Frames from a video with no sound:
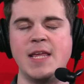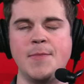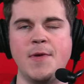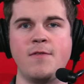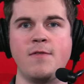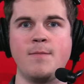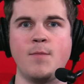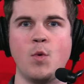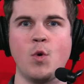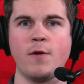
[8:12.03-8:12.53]

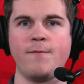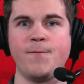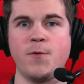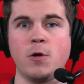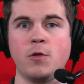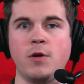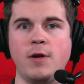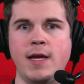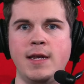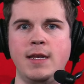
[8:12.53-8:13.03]
even more
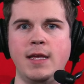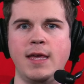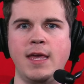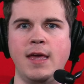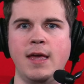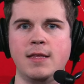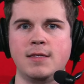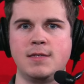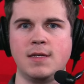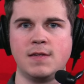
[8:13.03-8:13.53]
further into
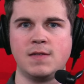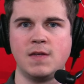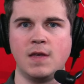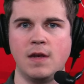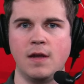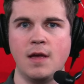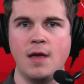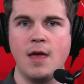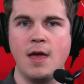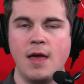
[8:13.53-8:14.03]
Kansas,
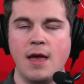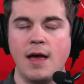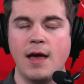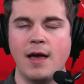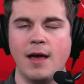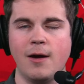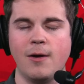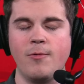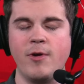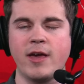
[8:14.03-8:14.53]
and
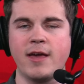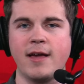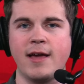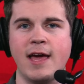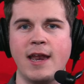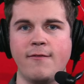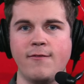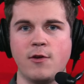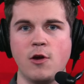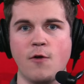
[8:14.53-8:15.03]
we can
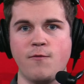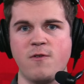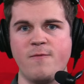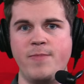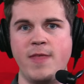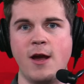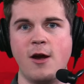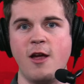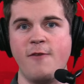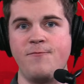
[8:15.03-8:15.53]
kind of go from
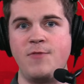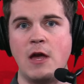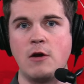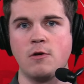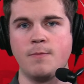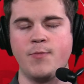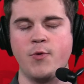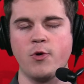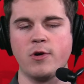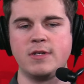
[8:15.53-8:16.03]
there if that
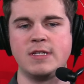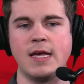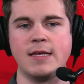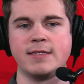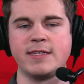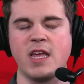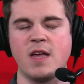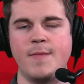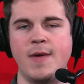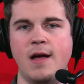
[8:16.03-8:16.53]
report
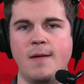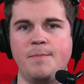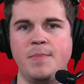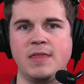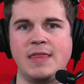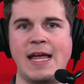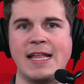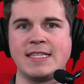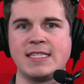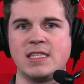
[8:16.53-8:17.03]
does come out.
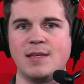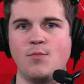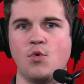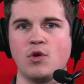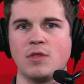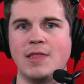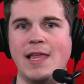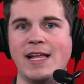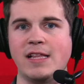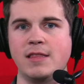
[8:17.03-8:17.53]
But that's the
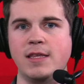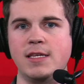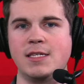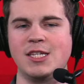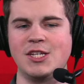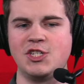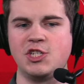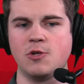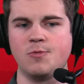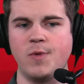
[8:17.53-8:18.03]
more likely
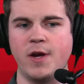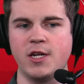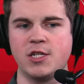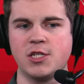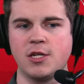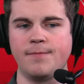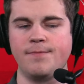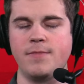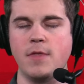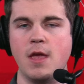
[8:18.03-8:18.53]

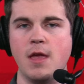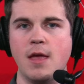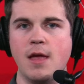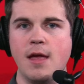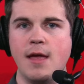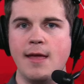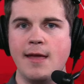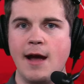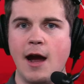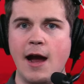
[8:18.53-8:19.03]
situation.
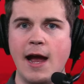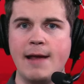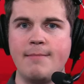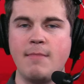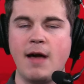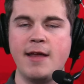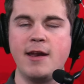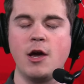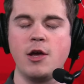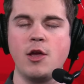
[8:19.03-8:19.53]
All right,
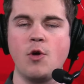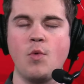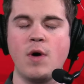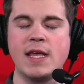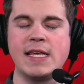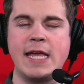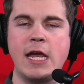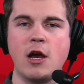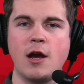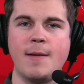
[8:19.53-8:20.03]
I know you
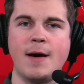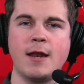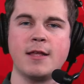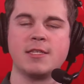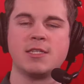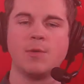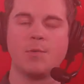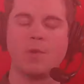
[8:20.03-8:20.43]
want to hear about it, so